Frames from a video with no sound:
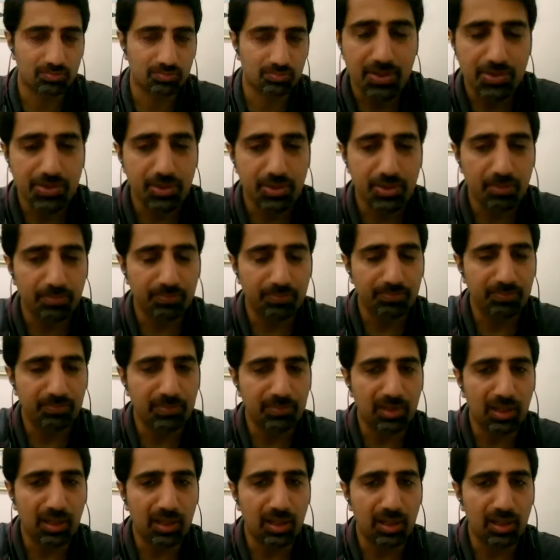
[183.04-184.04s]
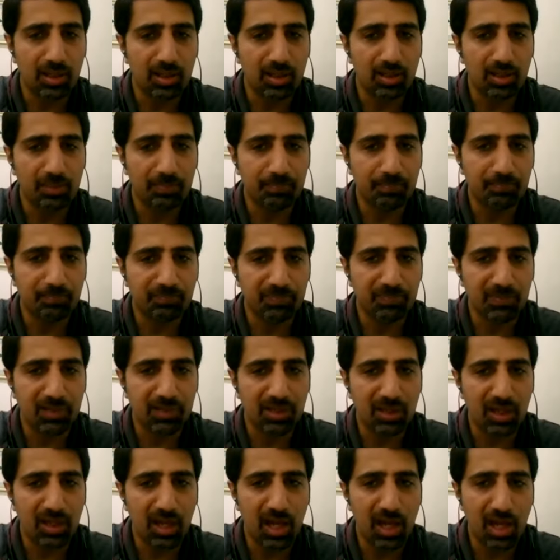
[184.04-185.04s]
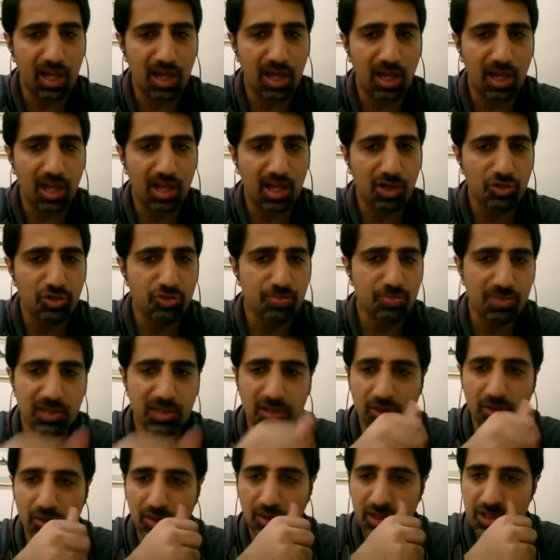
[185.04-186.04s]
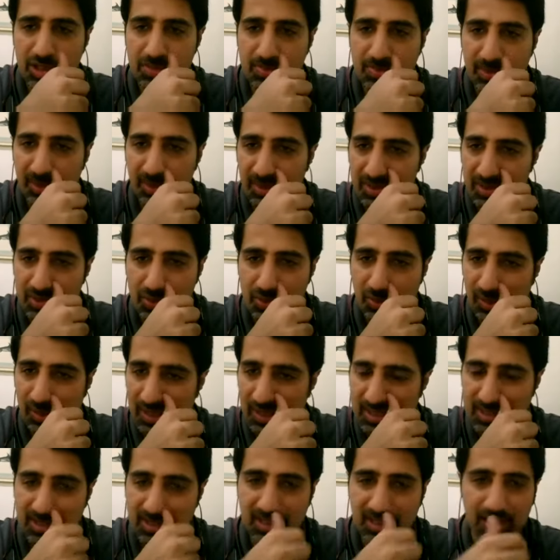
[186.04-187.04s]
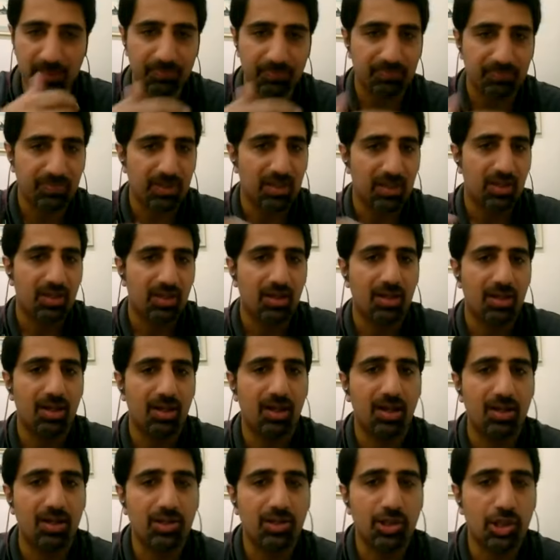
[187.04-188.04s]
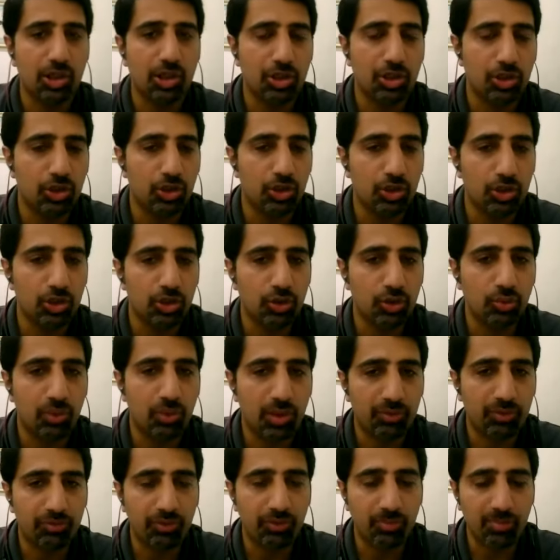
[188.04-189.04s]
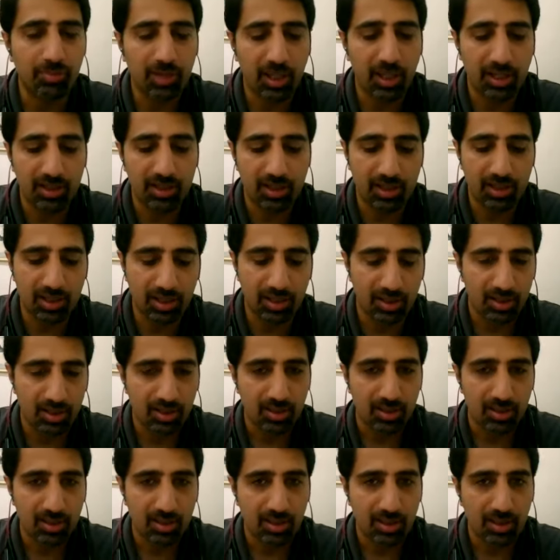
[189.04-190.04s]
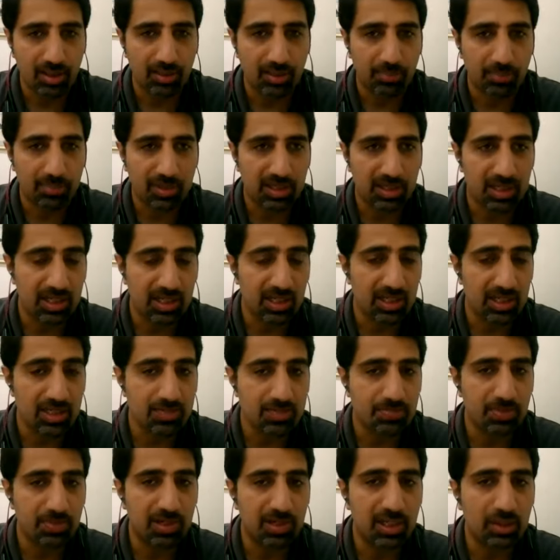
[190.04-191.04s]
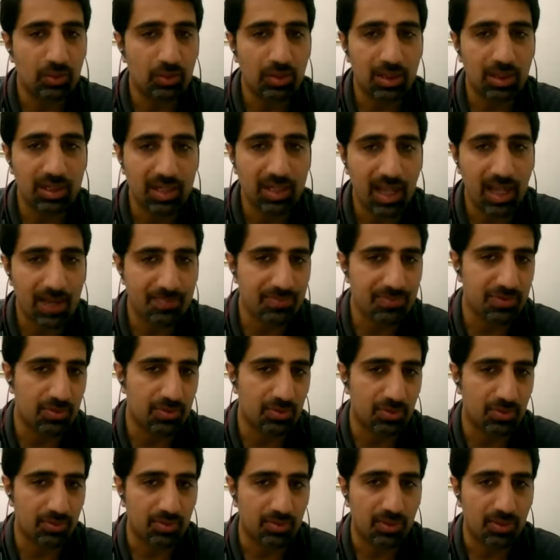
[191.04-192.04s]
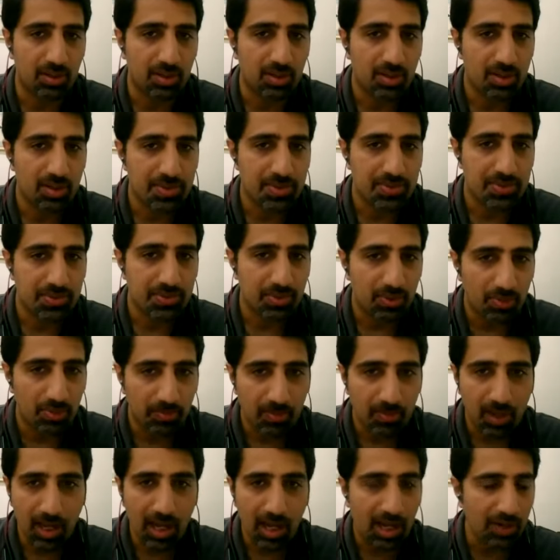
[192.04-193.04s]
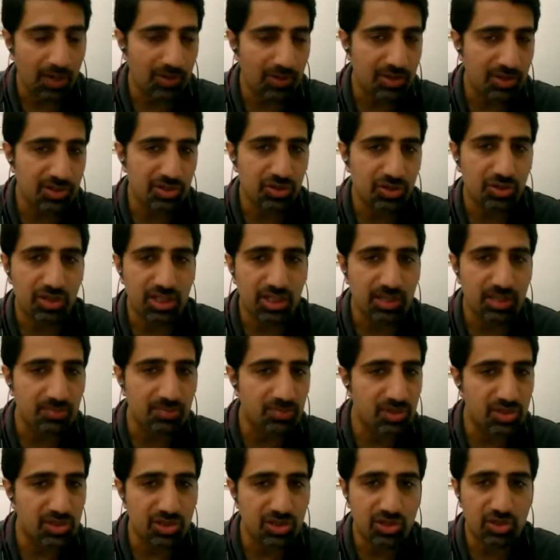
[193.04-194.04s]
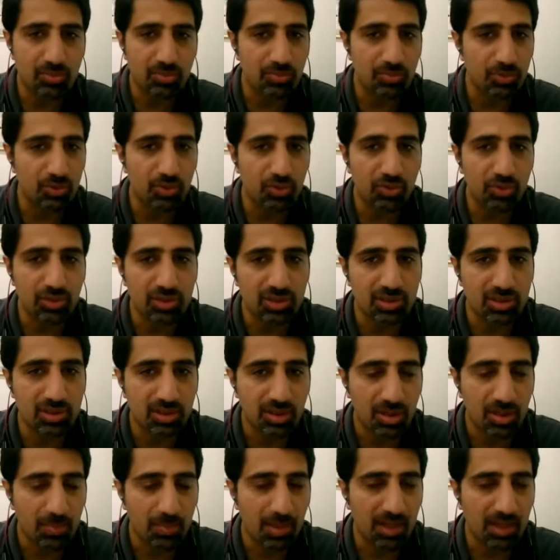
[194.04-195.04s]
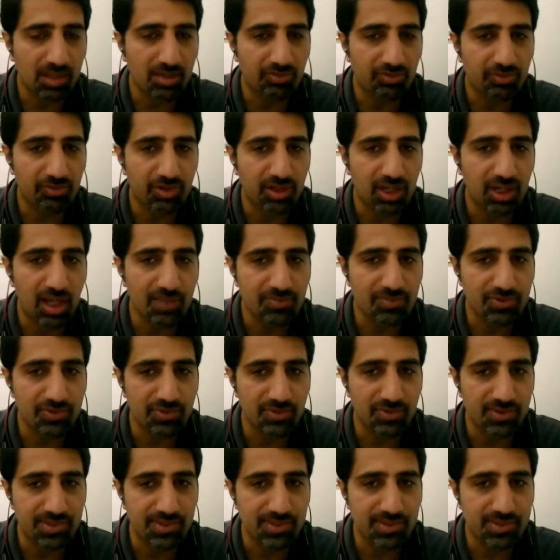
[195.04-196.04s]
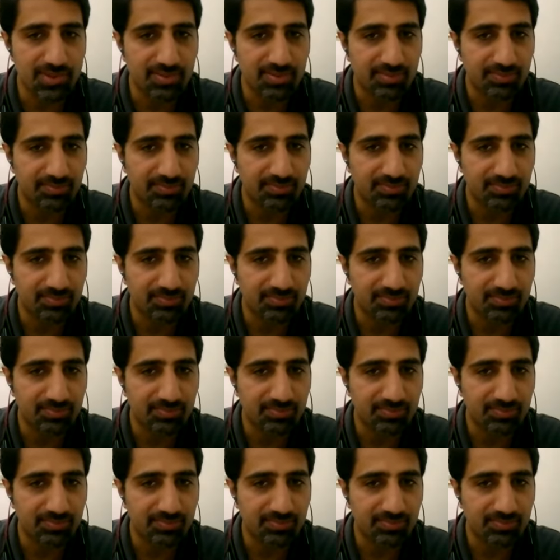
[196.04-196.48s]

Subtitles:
So how's been your experience? So let's say you work from Canada in this particular time zone. So how does your team distribute among different time zones?